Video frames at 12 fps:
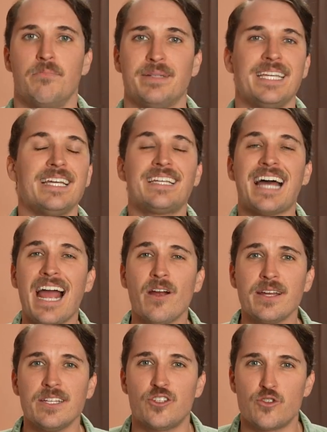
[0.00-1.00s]
But the entire
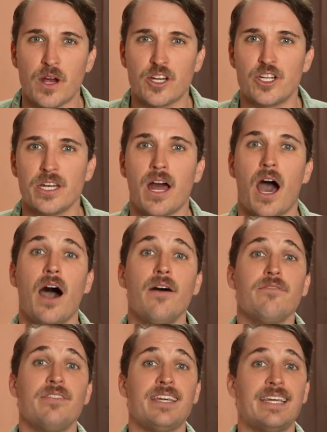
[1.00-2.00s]
construction
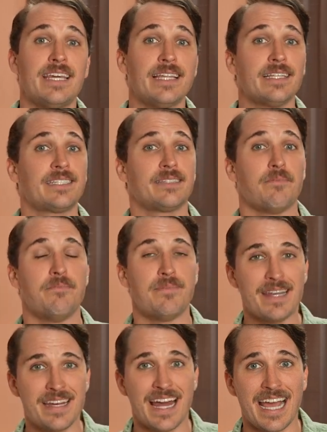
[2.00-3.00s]
of the Helix
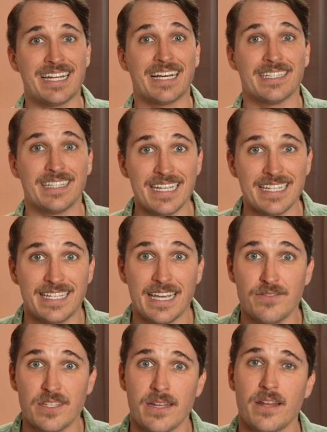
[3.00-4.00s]
Midnight Night Elite
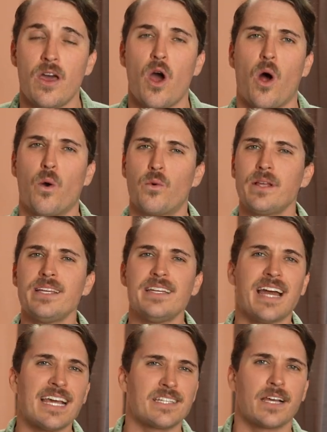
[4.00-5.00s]
gives it a really
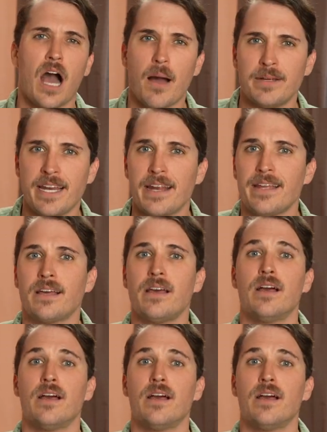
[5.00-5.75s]
nice accommodating,